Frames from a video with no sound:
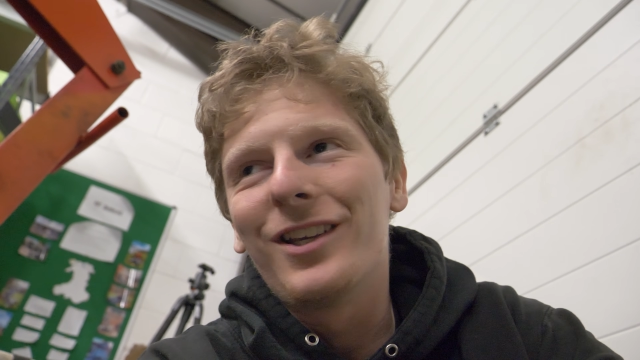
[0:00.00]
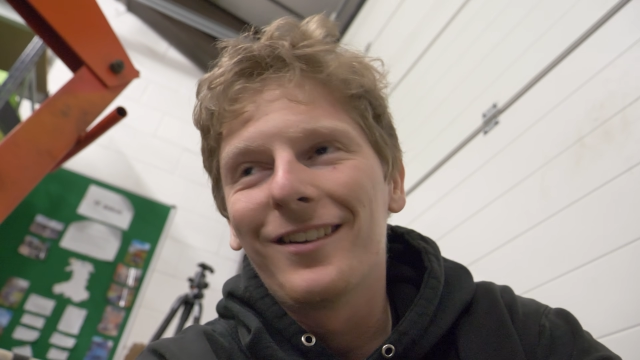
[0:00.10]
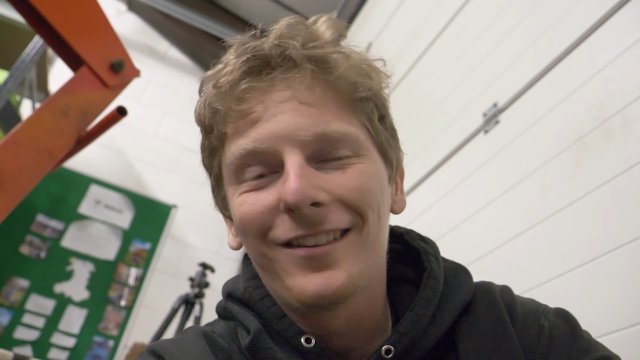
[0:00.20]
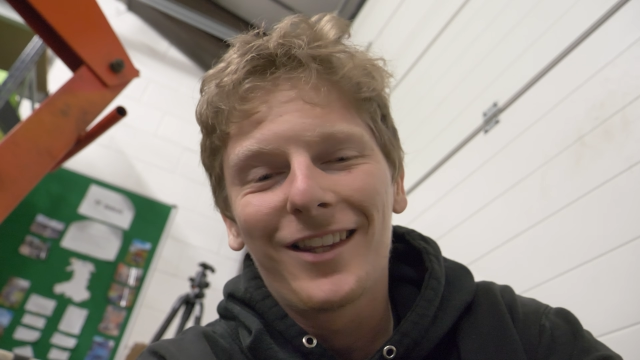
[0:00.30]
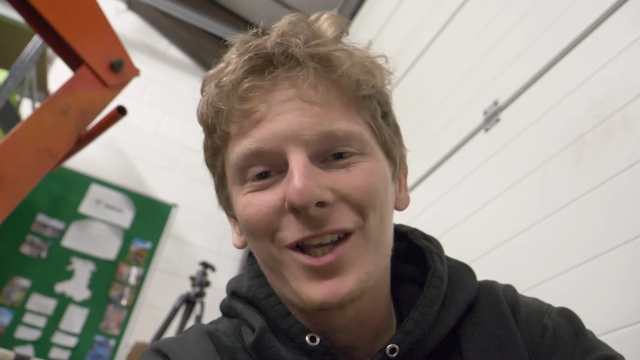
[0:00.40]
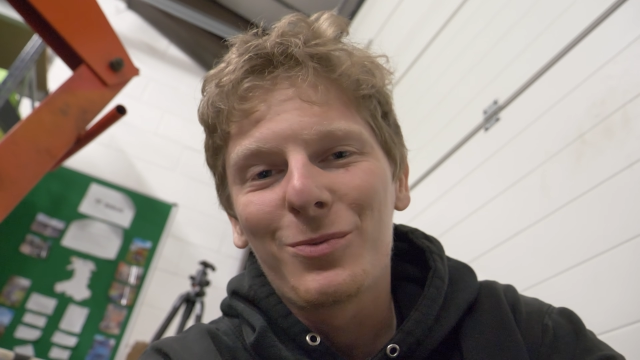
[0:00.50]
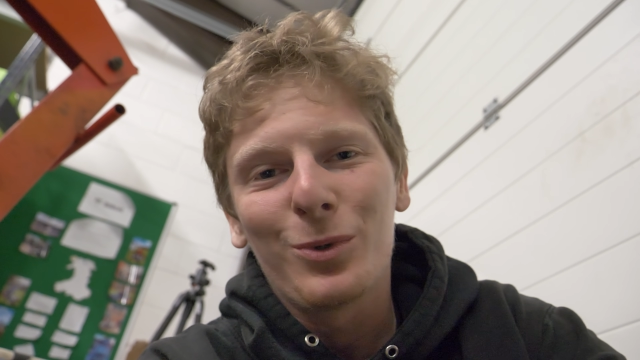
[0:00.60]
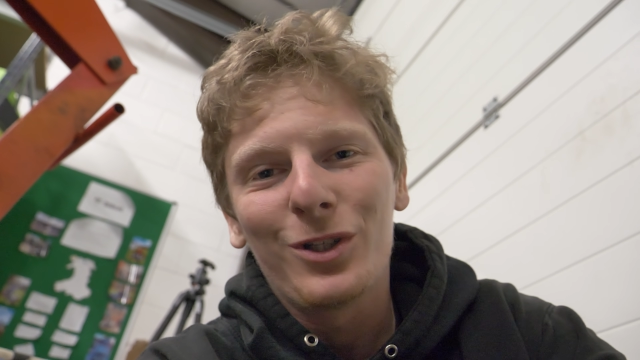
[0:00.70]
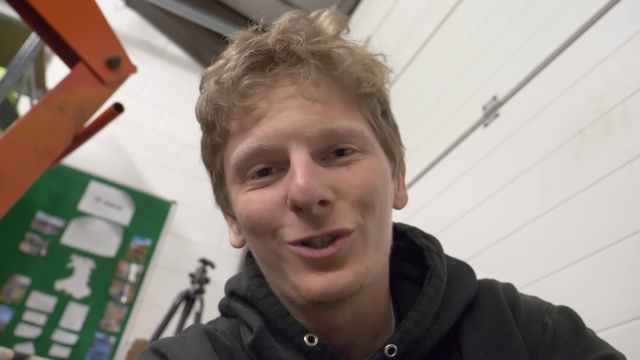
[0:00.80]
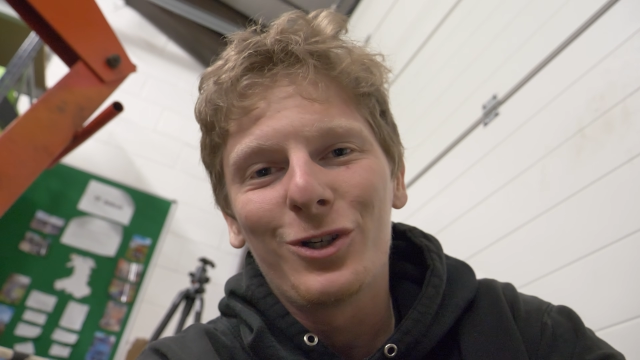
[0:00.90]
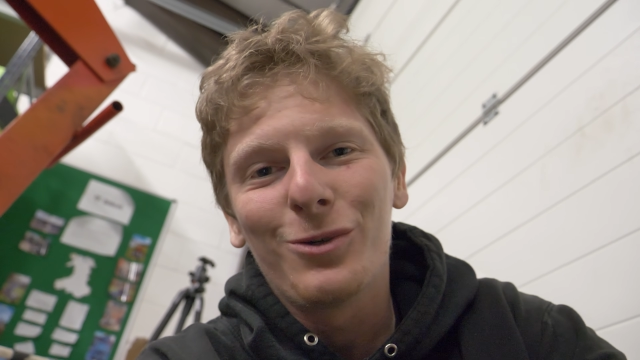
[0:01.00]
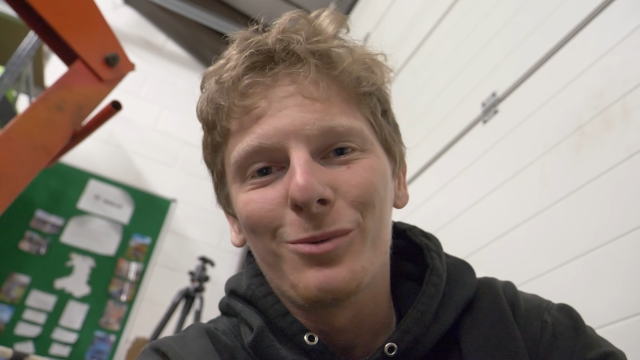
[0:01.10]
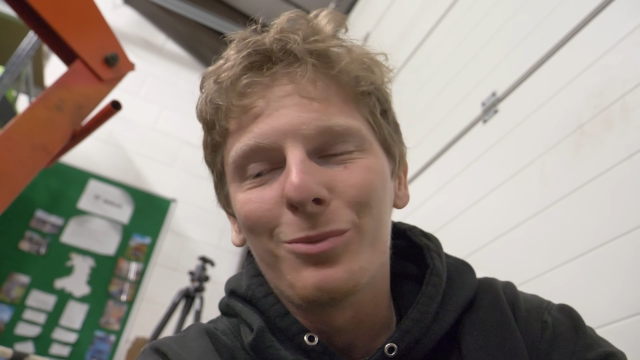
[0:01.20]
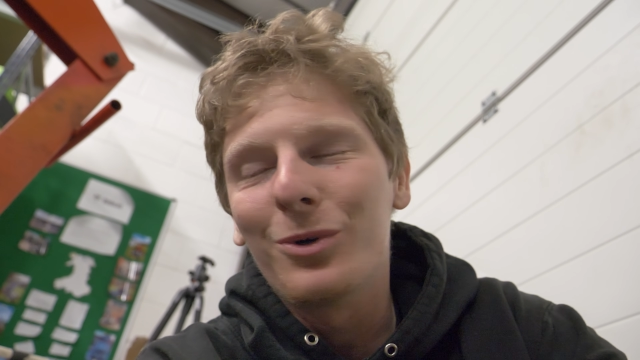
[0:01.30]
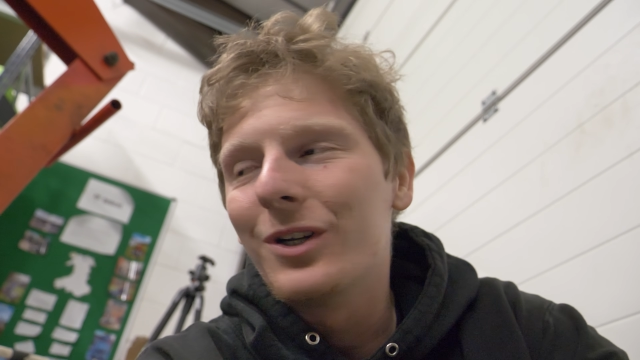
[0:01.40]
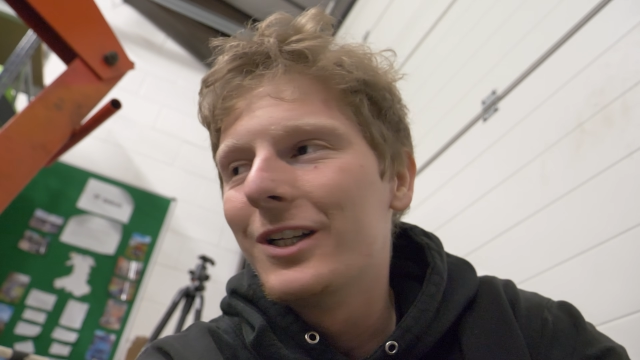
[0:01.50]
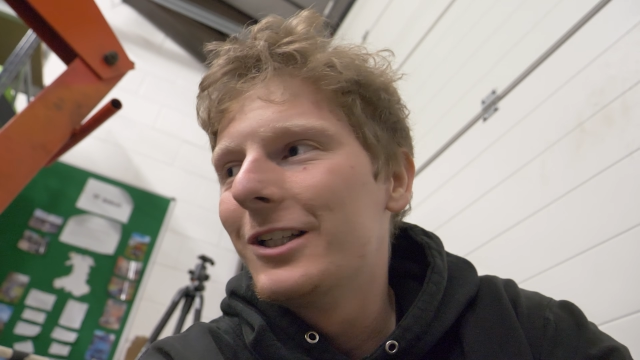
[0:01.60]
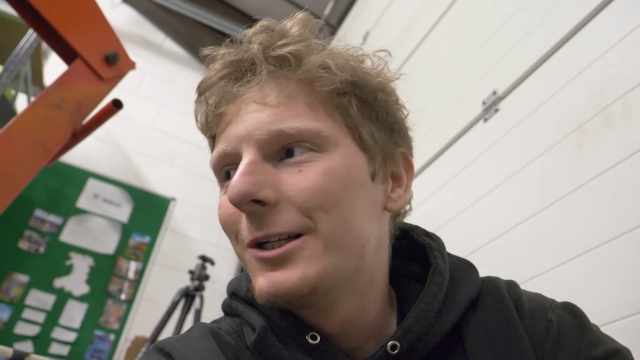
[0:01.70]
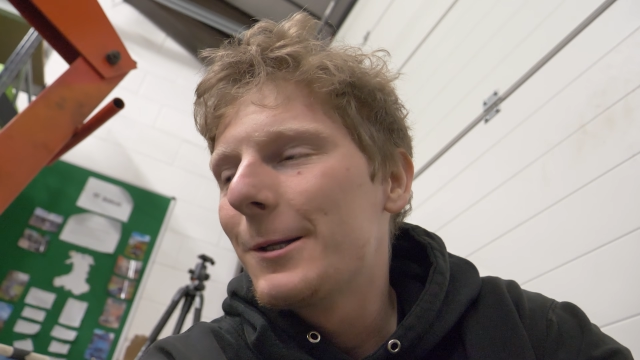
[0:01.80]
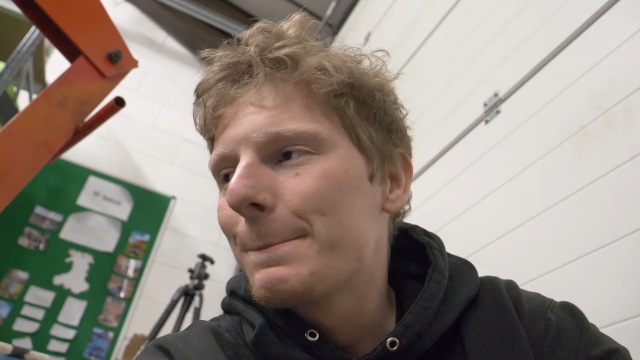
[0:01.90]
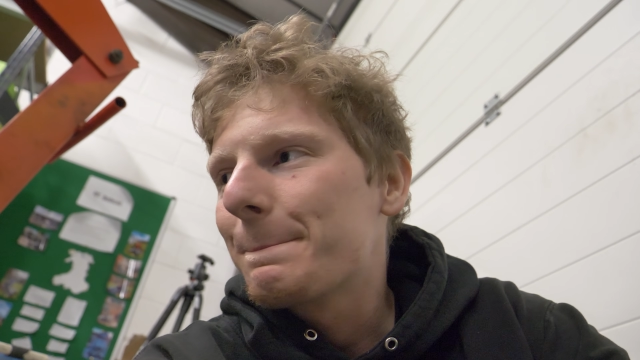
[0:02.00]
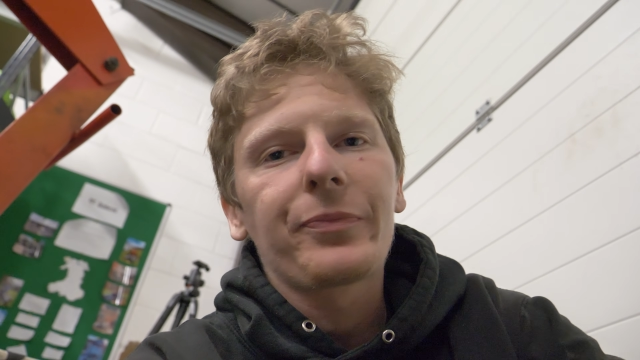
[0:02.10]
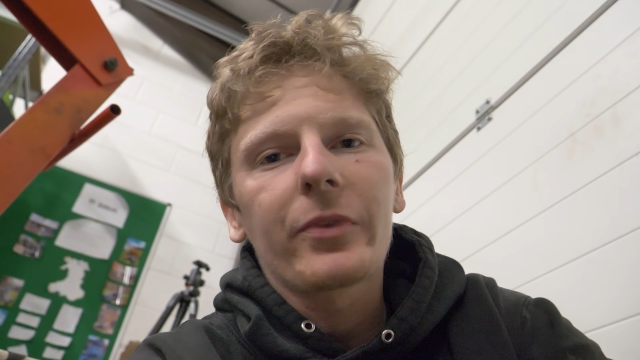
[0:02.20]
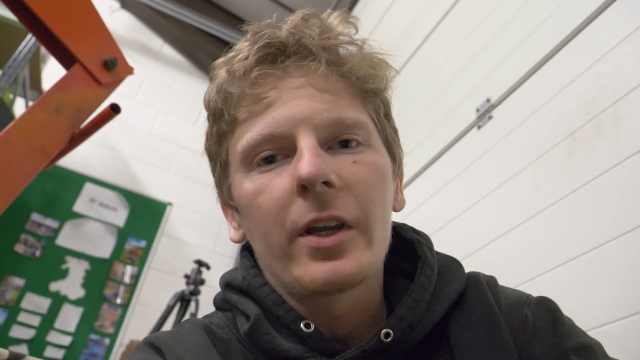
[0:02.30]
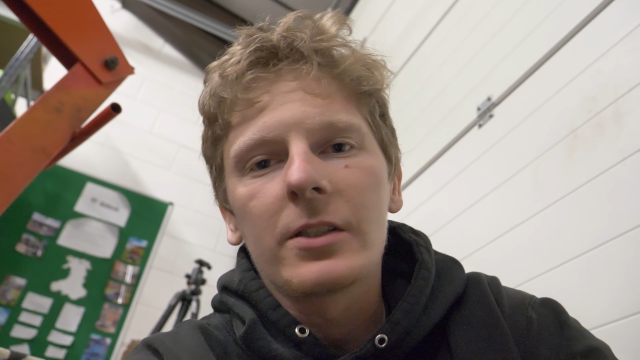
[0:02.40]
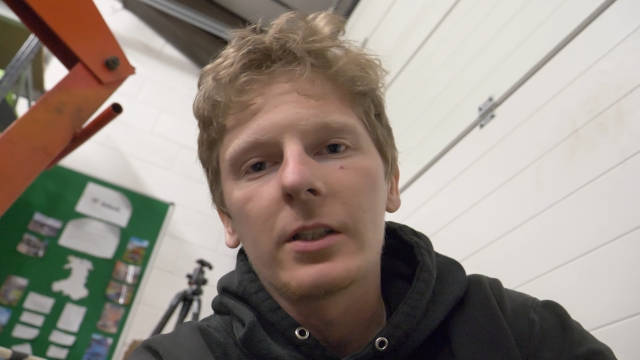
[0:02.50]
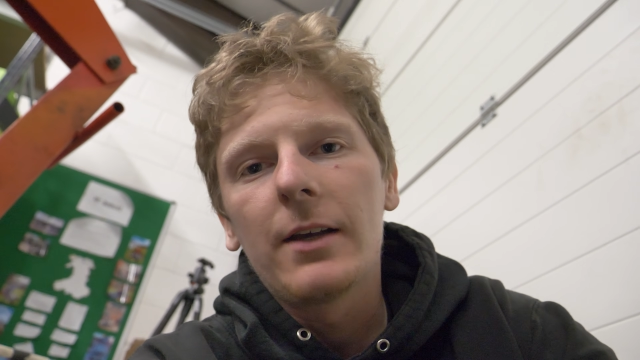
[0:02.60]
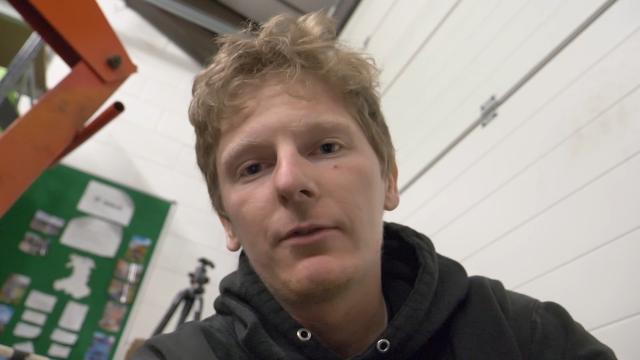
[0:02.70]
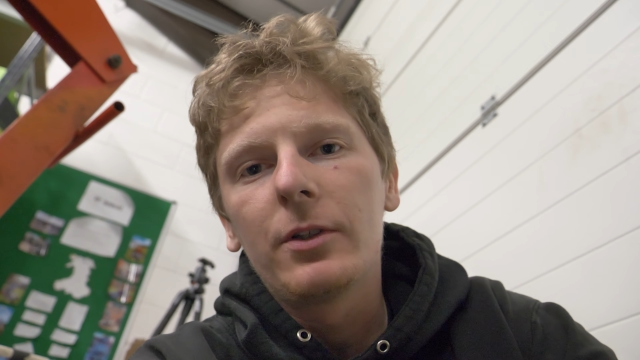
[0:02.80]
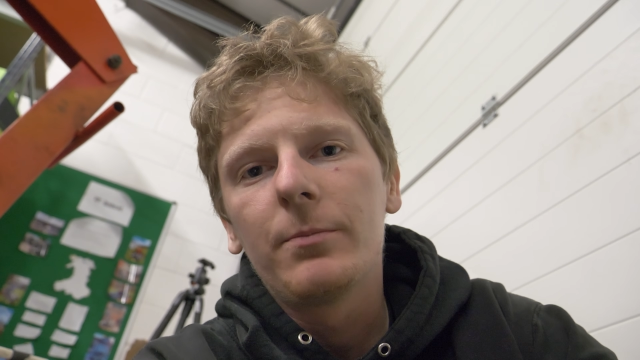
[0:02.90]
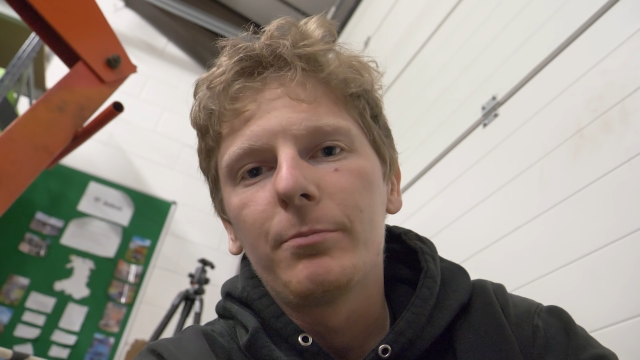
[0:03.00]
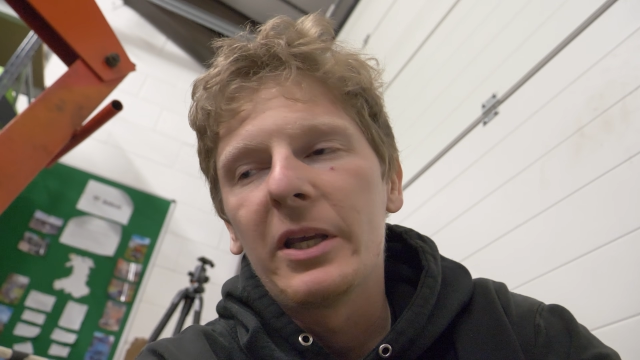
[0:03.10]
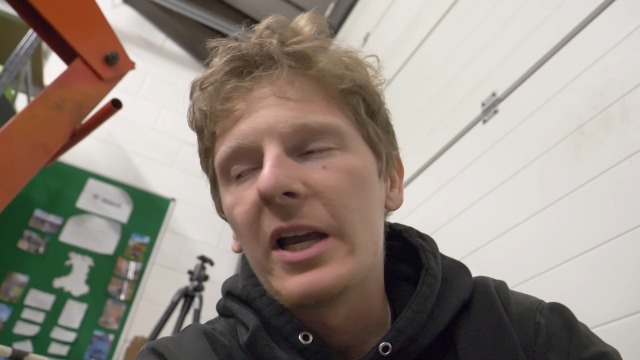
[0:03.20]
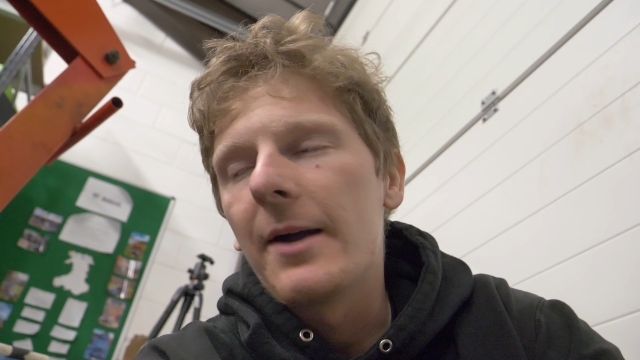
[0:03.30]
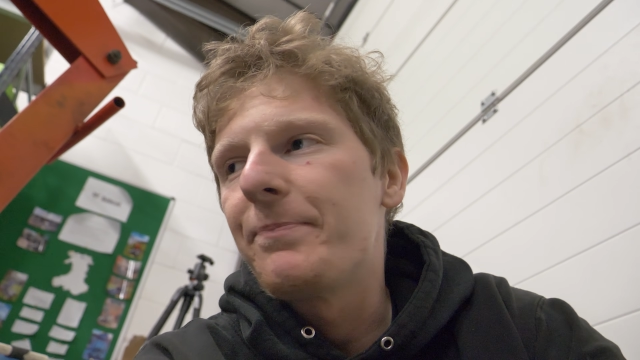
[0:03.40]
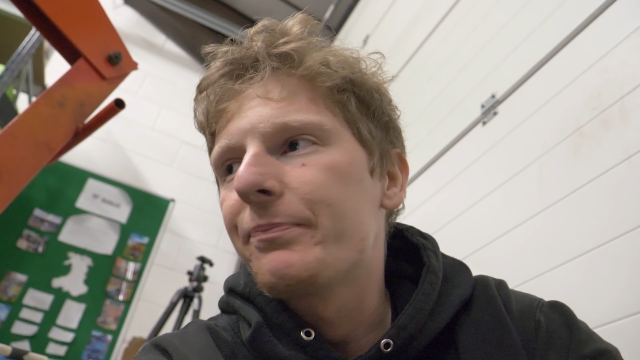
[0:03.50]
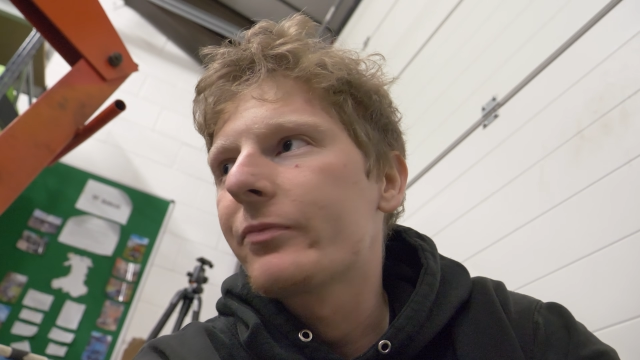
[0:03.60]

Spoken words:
That's pretty stupid, but it's 11 PM.